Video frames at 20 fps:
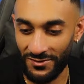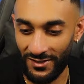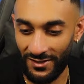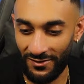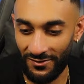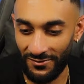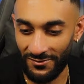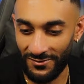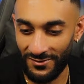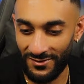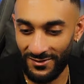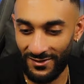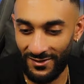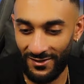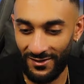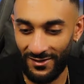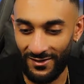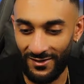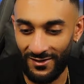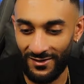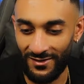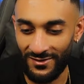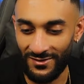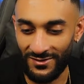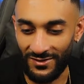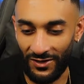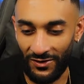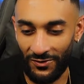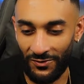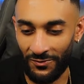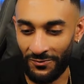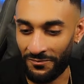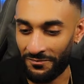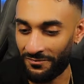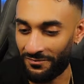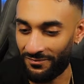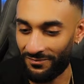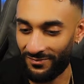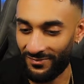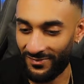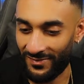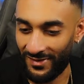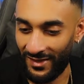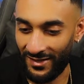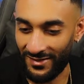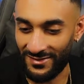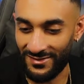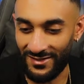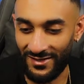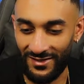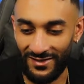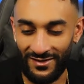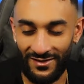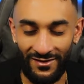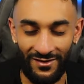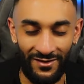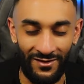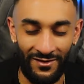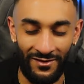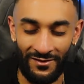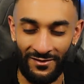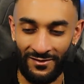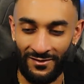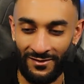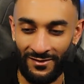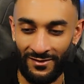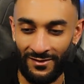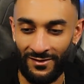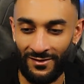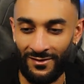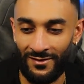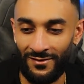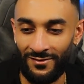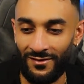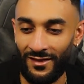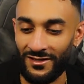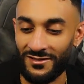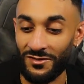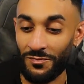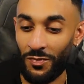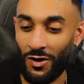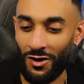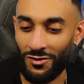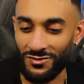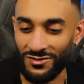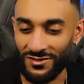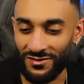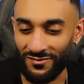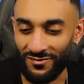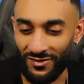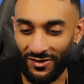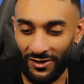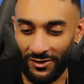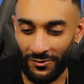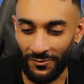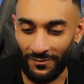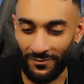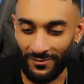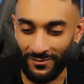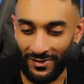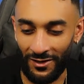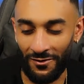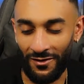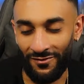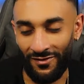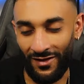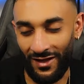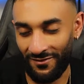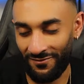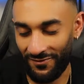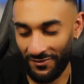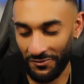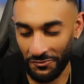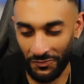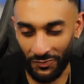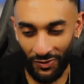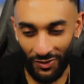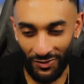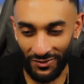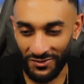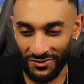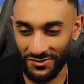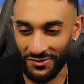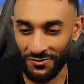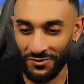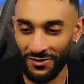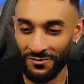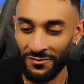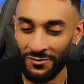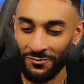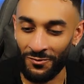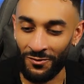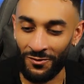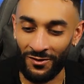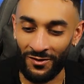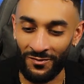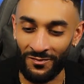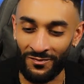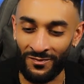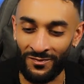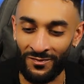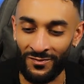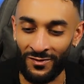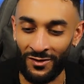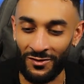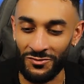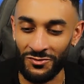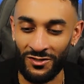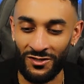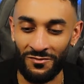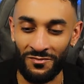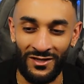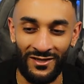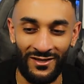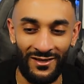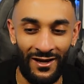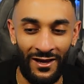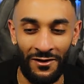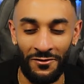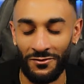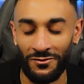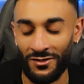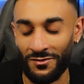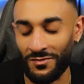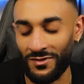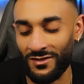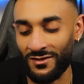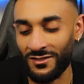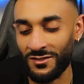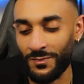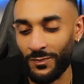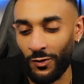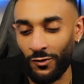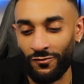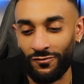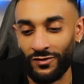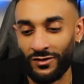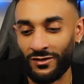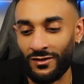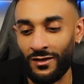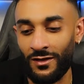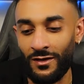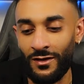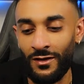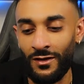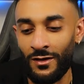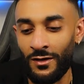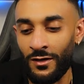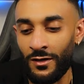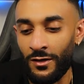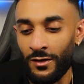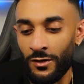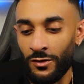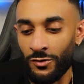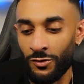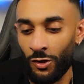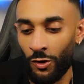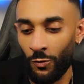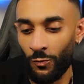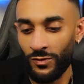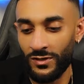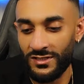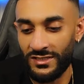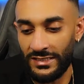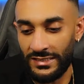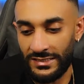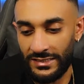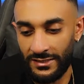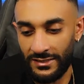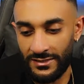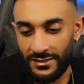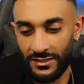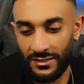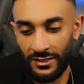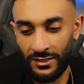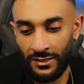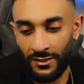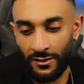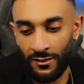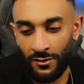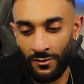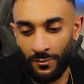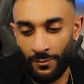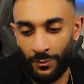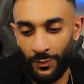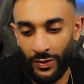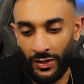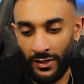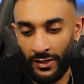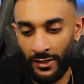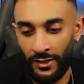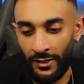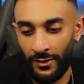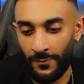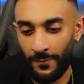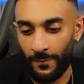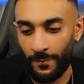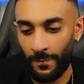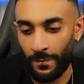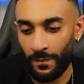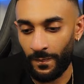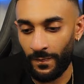sales. So that's a positive there. Now, I've had failed products. Don't get me wrong. I'm not trying to make it out to be this perfect, no resistance thing. But